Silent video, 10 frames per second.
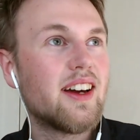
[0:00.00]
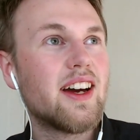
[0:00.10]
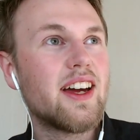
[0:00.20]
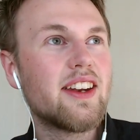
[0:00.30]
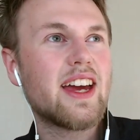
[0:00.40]

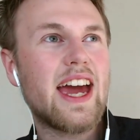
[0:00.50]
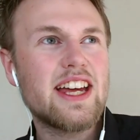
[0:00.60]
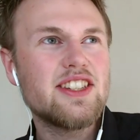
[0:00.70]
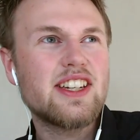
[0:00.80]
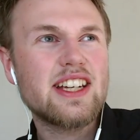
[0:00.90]
An
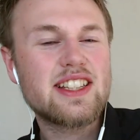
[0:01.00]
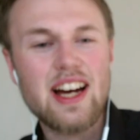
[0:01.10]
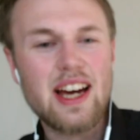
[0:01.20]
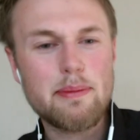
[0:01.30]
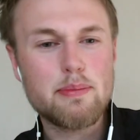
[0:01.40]
NJ
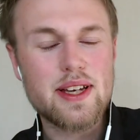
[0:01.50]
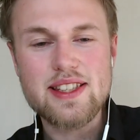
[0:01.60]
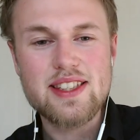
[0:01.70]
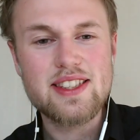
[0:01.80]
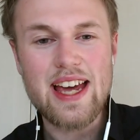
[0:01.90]
type
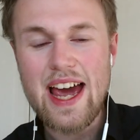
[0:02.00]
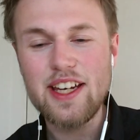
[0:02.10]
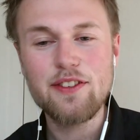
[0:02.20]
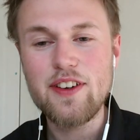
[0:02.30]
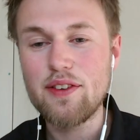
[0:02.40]
is
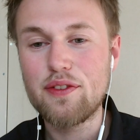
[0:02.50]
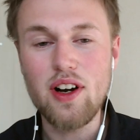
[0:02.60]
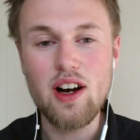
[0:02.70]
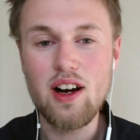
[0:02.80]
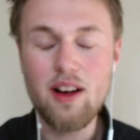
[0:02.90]
anything
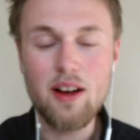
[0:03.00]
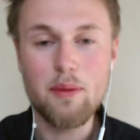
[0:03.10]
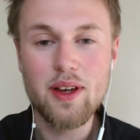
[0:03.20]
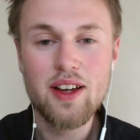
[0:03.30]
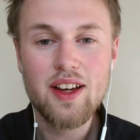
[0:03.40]

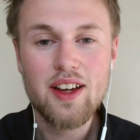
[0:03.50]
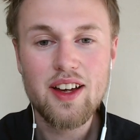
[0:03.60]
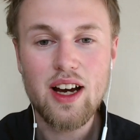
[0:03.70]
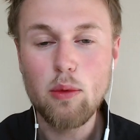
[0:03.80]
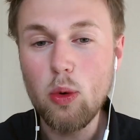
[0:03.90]
from
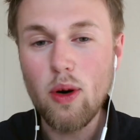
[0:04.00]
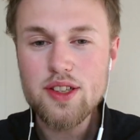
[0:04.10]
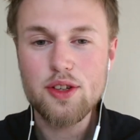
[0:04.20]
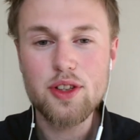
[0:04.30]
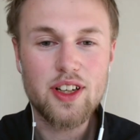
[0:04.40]
a
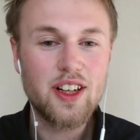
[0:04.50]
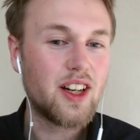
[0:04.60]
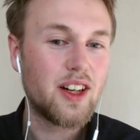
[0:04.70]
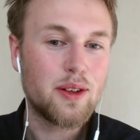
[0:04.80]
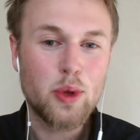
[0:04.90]

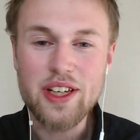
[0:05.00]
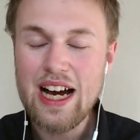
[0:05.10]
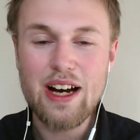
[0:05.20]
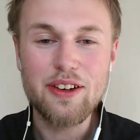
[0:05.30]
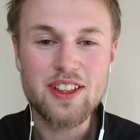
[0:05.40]
wanderer
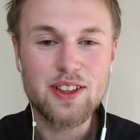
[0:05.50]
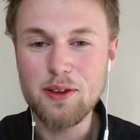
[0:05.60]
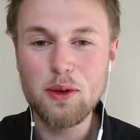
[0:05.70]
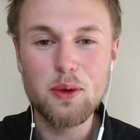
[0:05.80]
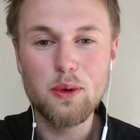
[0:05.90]
without a
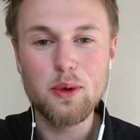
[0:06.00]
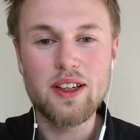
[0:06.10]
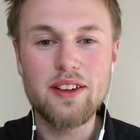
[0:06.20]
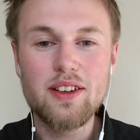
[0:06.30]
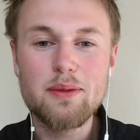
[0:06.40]

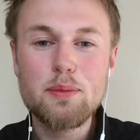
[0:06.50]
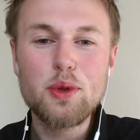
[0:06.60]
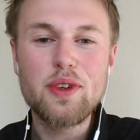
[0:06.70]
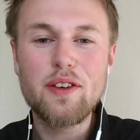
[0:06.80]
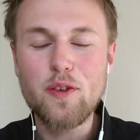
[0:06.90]
goal,
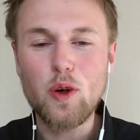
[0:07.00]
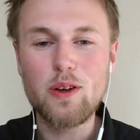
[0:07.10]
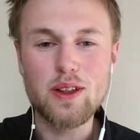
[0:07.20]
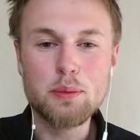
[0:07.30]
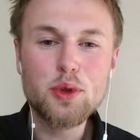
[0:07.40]
moving
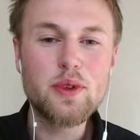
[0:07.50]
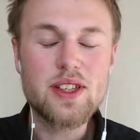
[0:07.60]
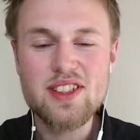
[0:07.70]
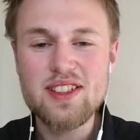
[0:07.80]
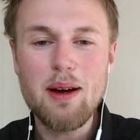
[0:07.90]
forward, moving,
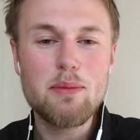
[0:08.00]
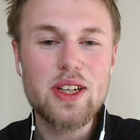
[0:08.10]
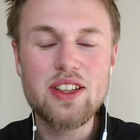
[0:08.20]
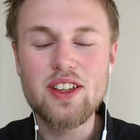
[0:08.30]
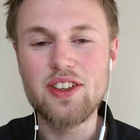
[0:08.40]

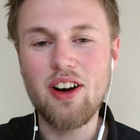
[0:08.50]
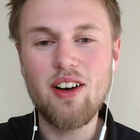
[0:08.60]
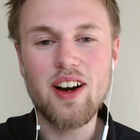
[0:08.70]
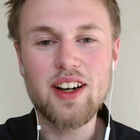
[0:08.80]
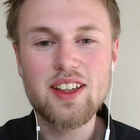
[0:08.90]
stumbling in the
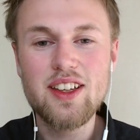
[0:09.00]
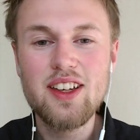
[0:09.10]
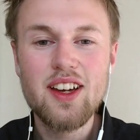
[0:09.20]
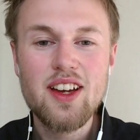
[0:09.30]
dark,